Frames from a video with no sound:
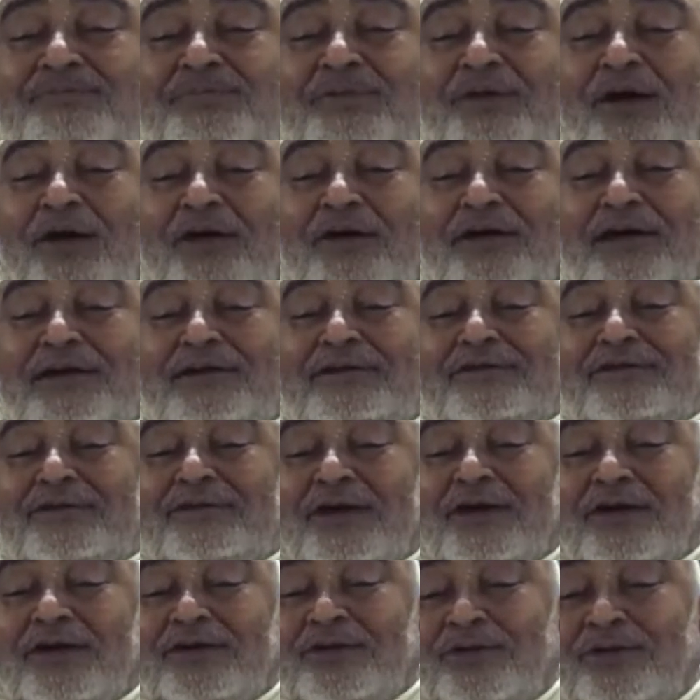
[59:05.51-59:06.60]
blockage
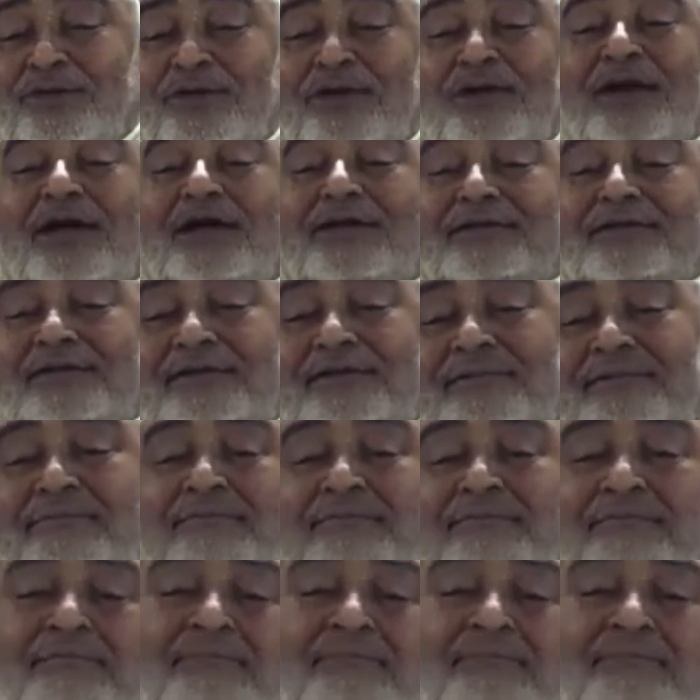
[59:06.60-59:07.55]
not hold us.